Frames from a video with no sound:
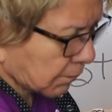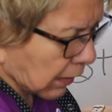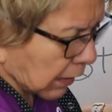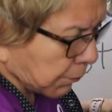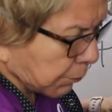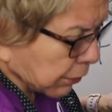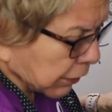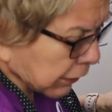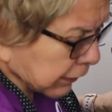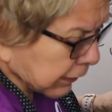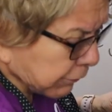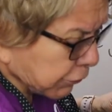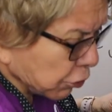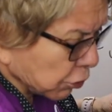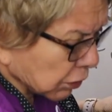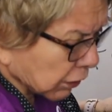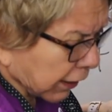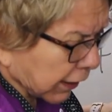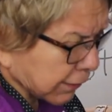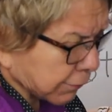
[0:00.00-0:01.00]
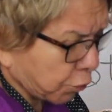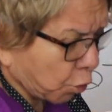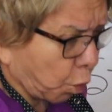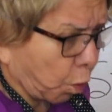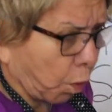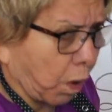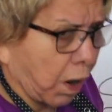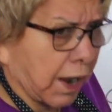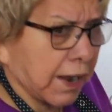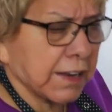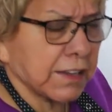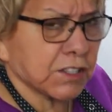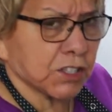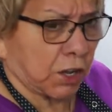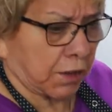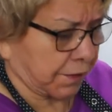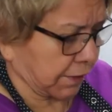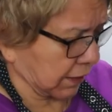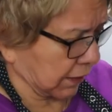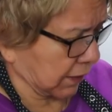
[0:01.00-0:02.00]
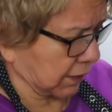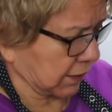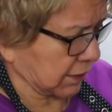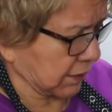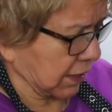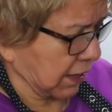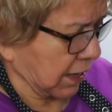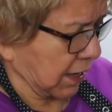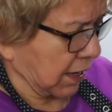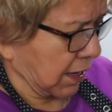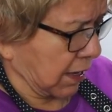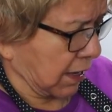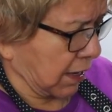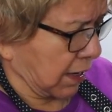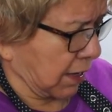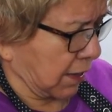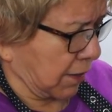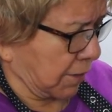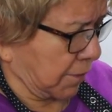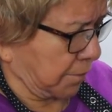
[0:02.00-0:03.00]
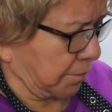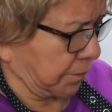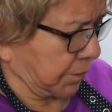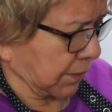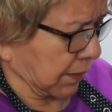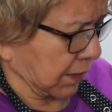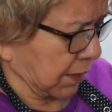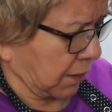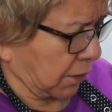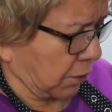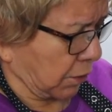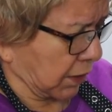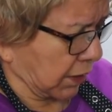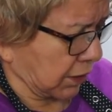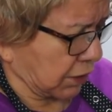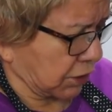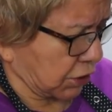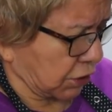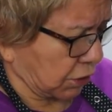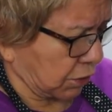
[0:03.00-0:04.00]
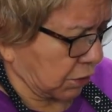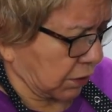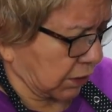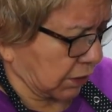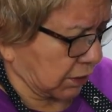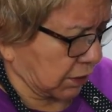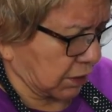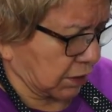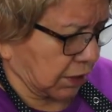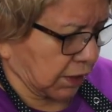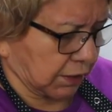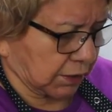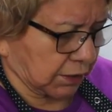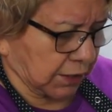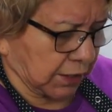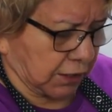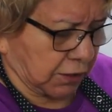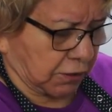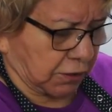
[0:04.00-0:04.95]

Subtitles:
I'm going to give you a lot of whys on this. Okay, so let's take that